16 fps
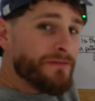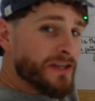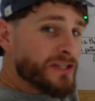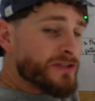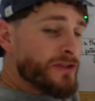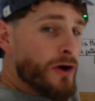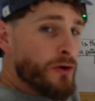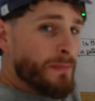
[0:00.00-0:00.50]

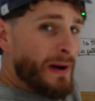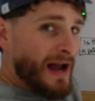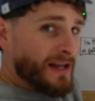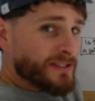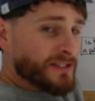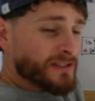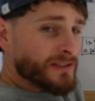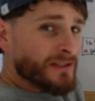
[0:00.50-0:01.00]
there's no
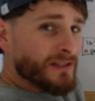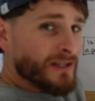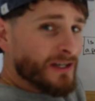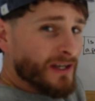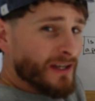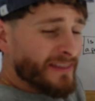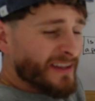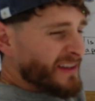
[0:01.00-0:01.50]
pattern,
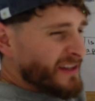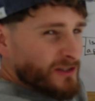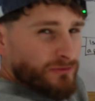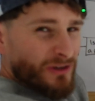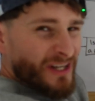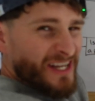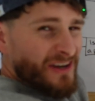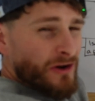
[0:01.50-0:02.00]
then there's
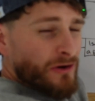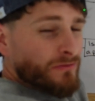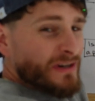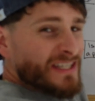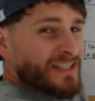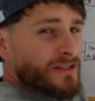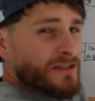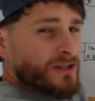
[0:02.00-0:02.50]
really no
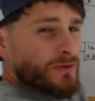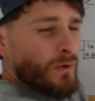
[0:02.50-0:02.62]
reason to